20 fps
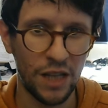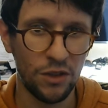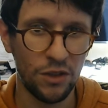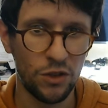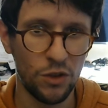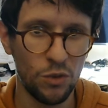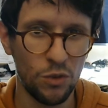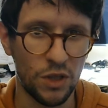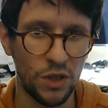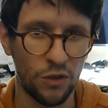
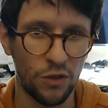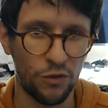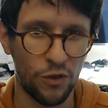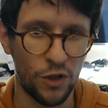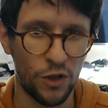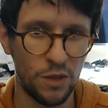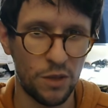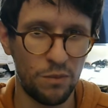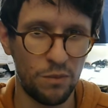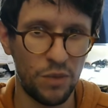use the
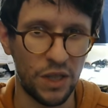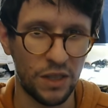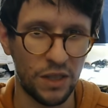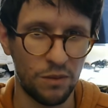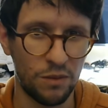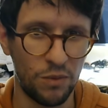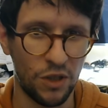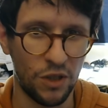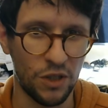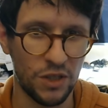first
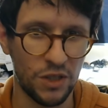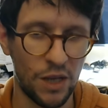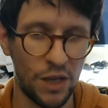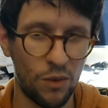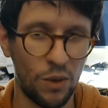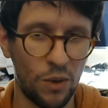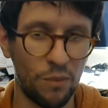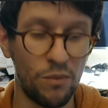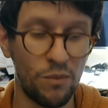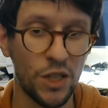bit, because that
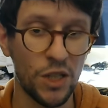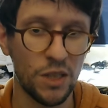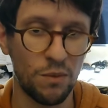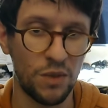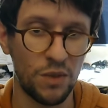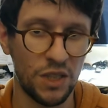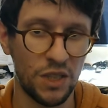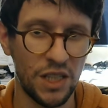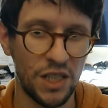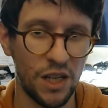one must
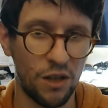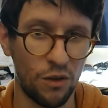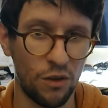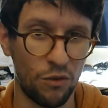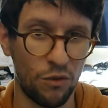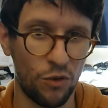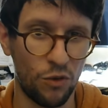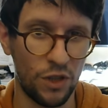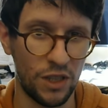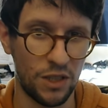be 0
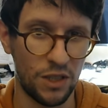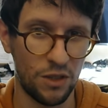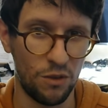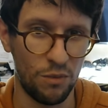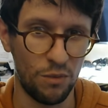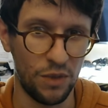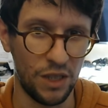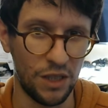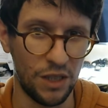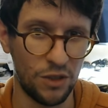for this to
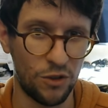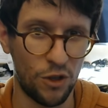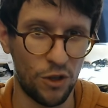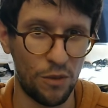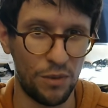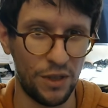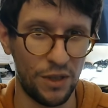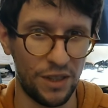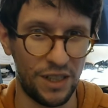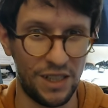be
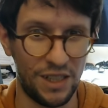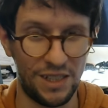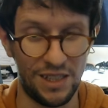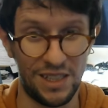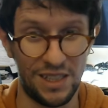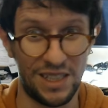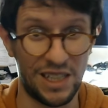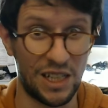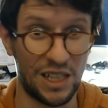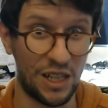interpreted as a
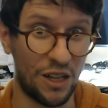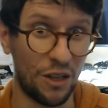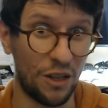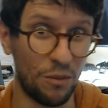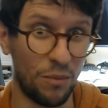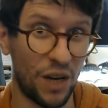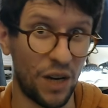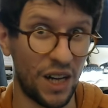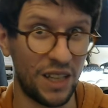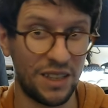single
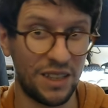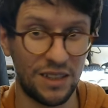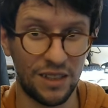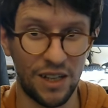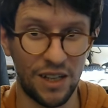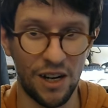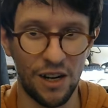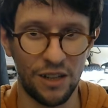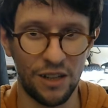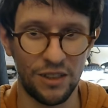byte
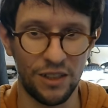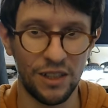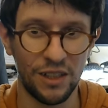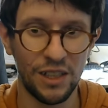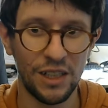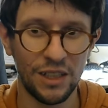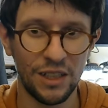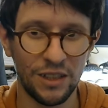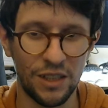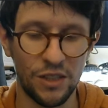character,
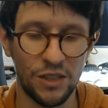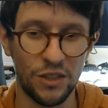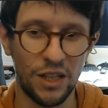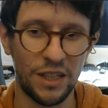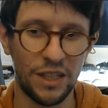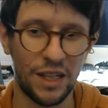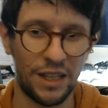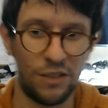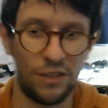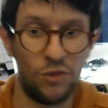then
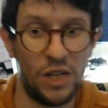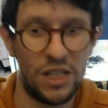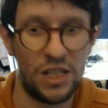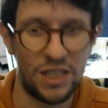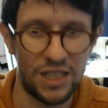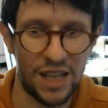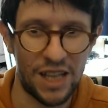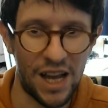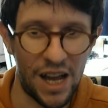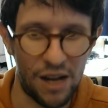that range
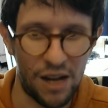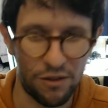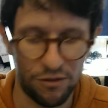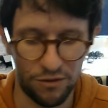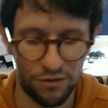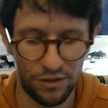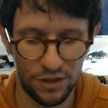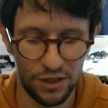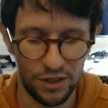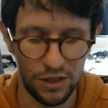is
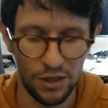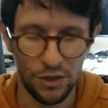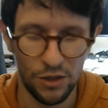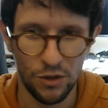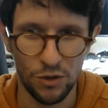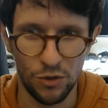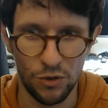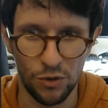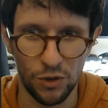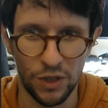halved.
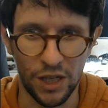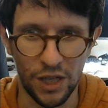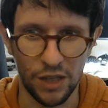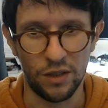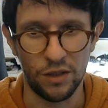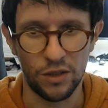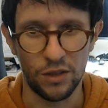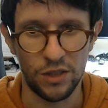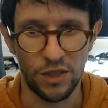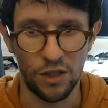So you get
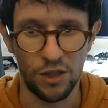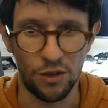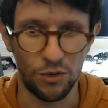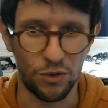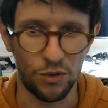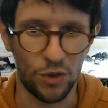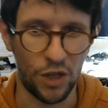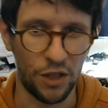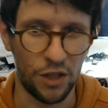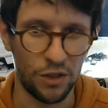0
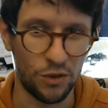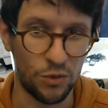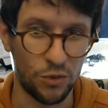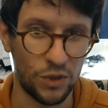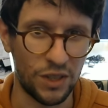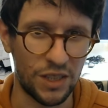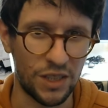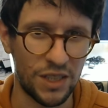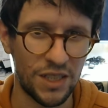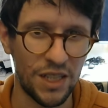to
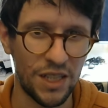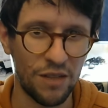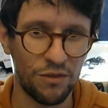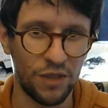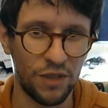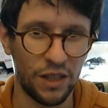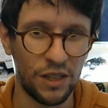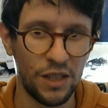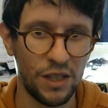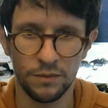127.